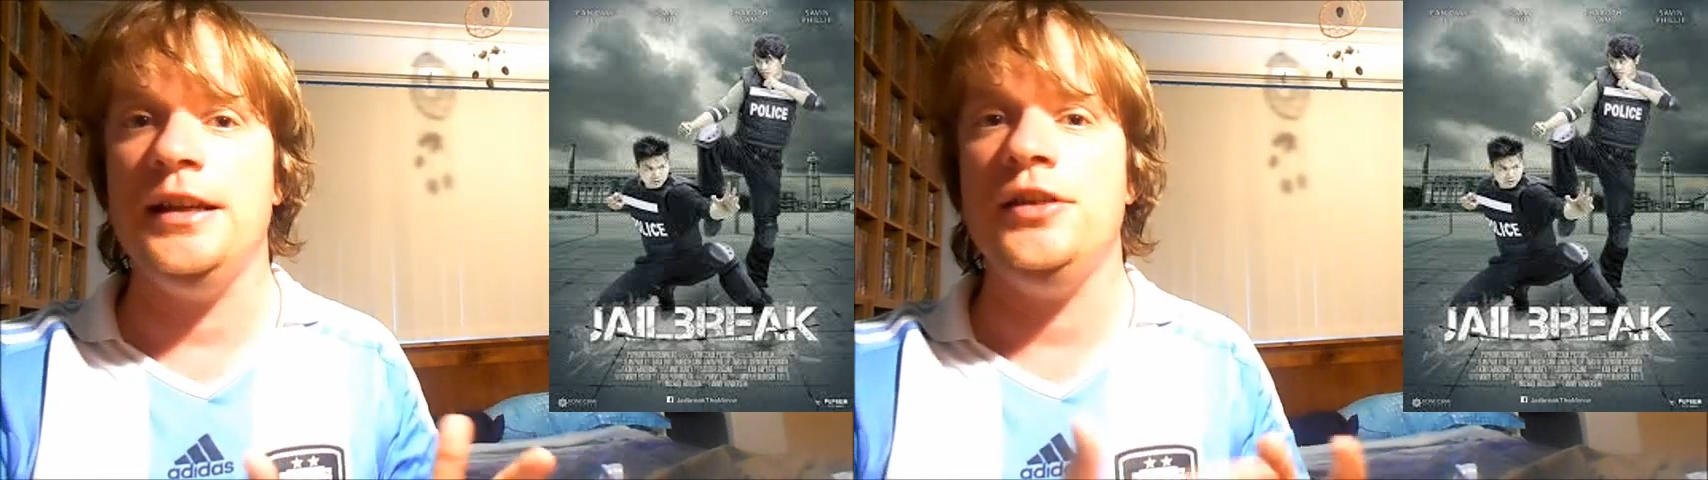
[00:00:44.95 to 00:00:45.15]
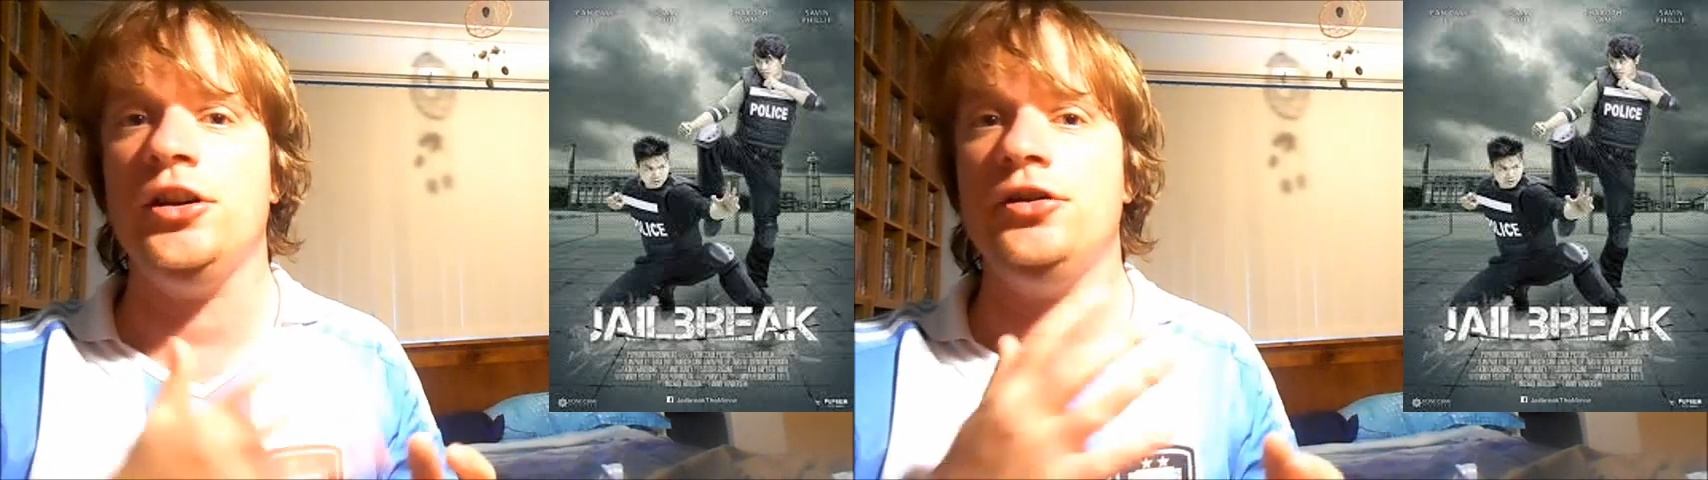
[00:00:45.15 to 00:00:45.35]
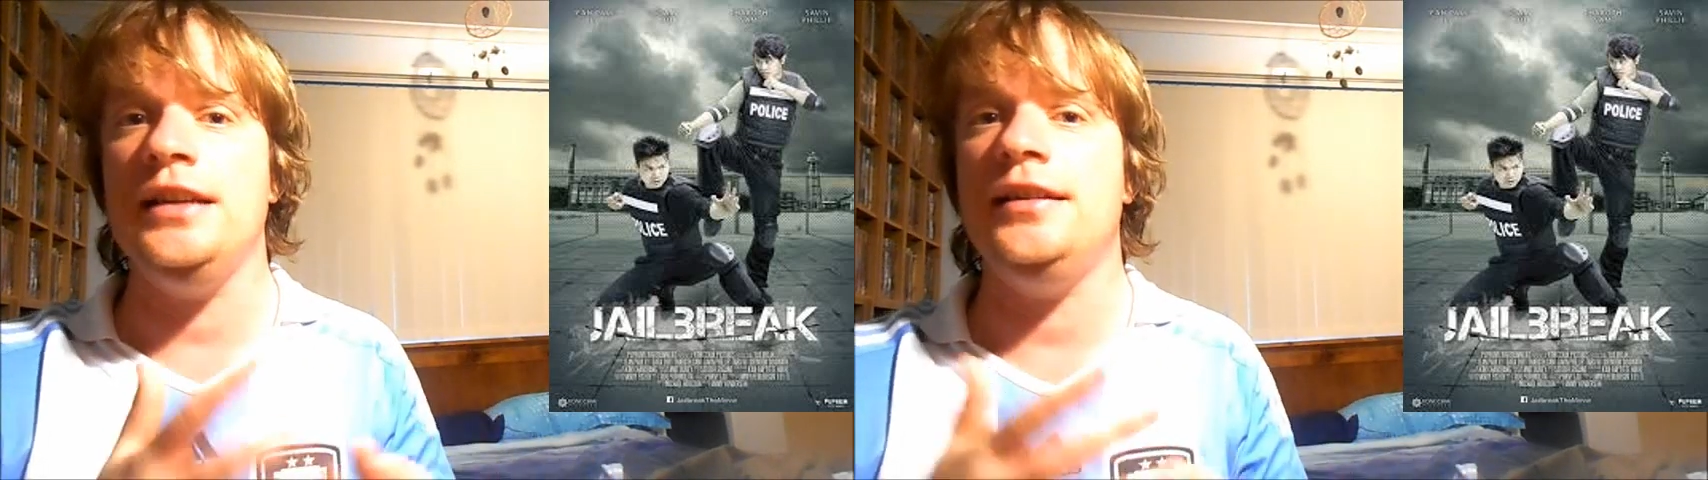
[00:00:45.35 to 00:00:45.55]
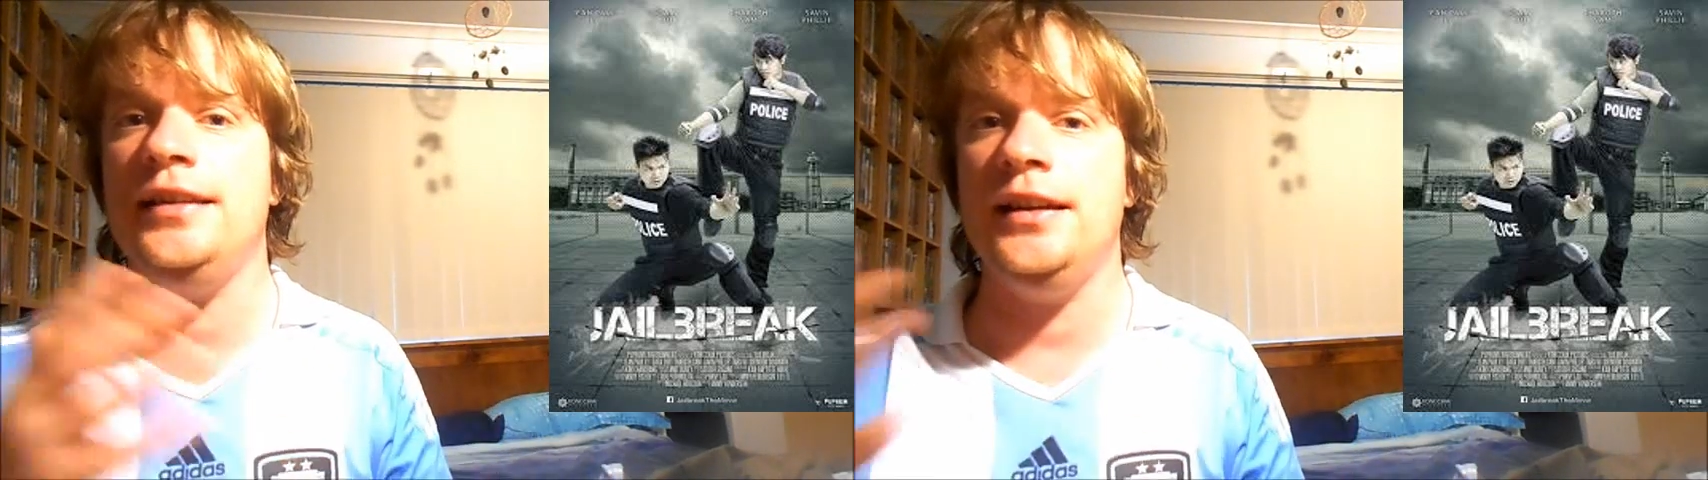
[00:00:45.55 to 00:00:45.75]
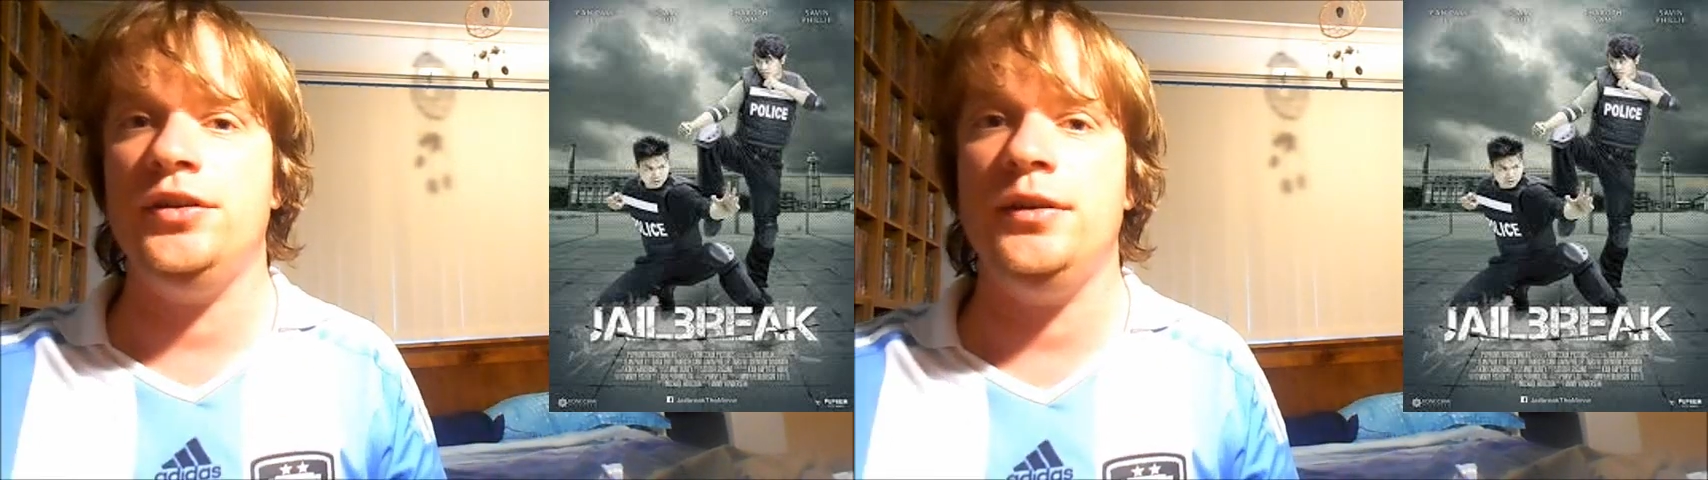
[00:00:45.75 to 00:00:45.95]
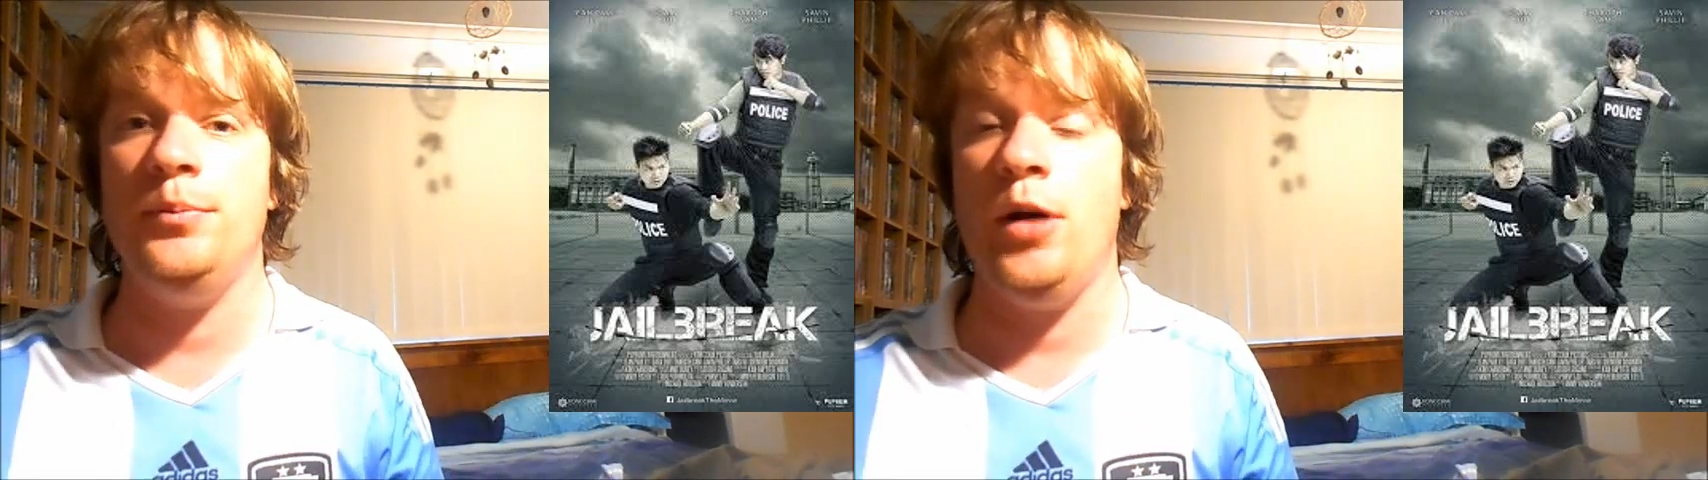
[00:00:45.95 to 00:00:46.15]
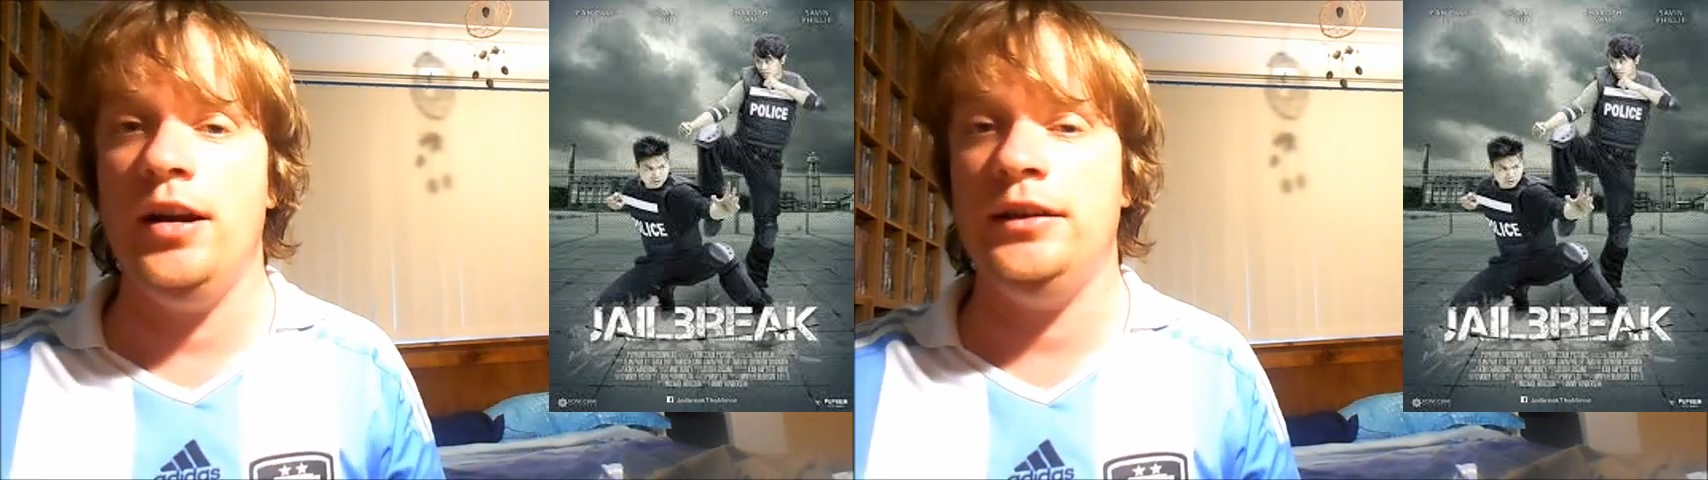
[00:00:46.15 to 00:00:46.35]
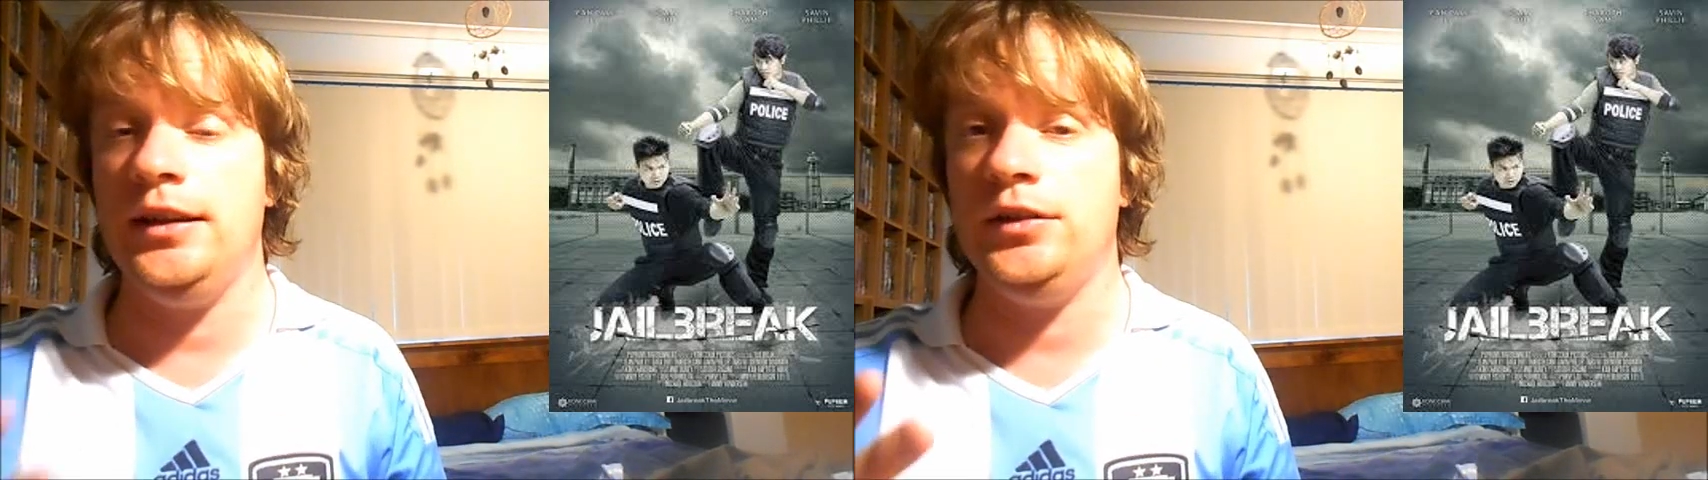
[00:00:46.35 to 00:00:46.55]
he's agreed to
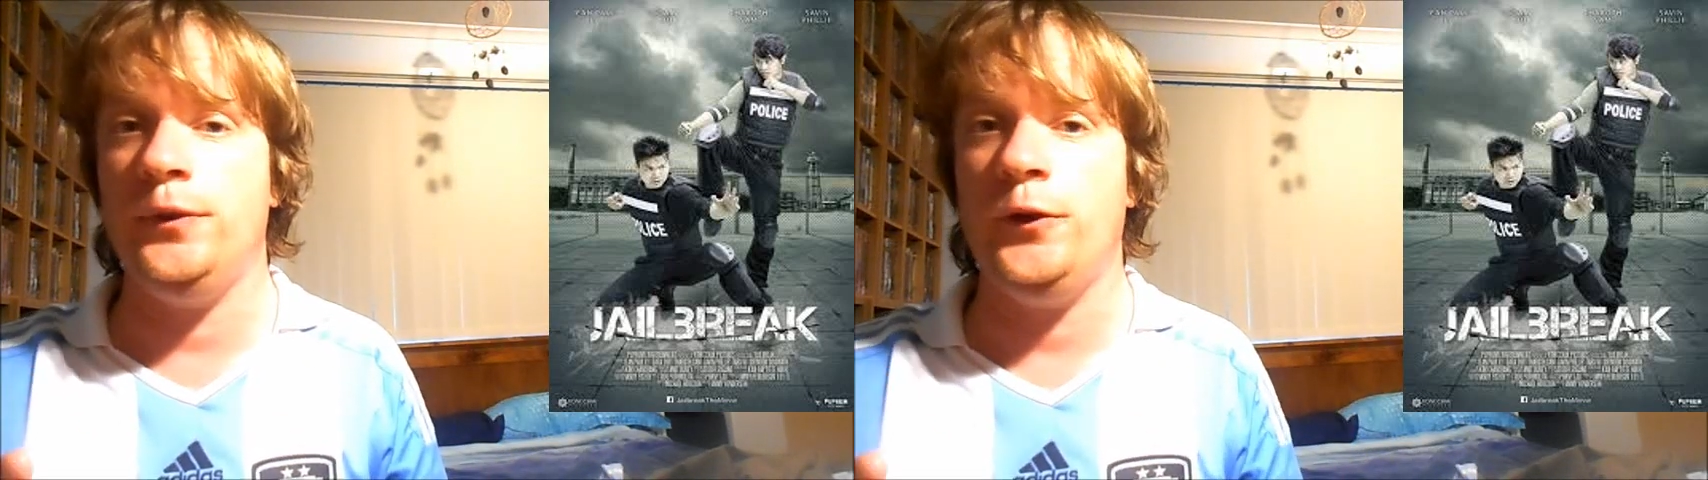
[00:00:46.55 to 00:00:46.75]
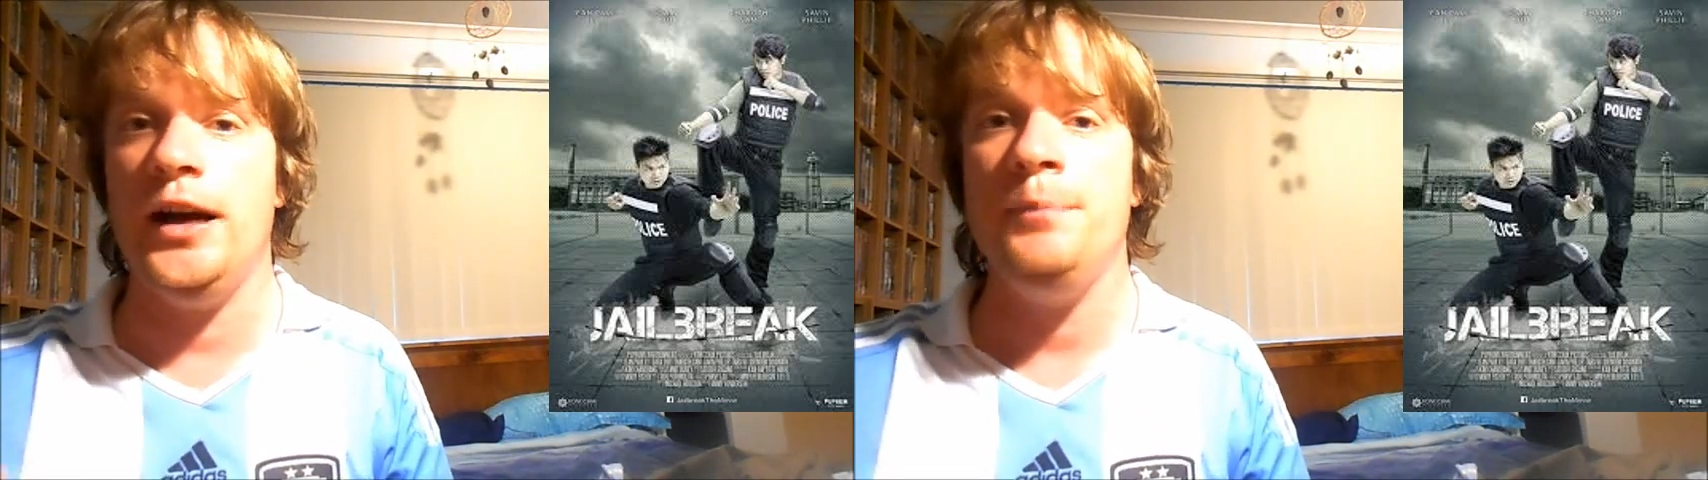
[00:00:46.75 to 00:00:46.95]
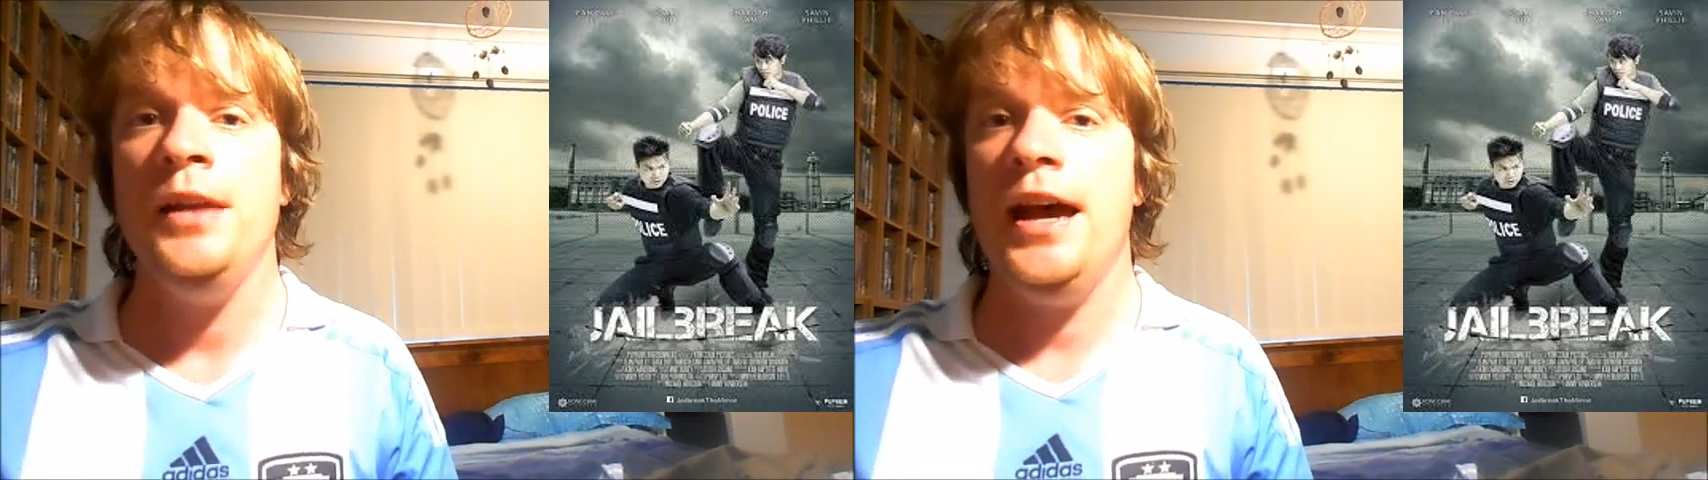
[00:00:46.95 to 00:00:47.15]
testify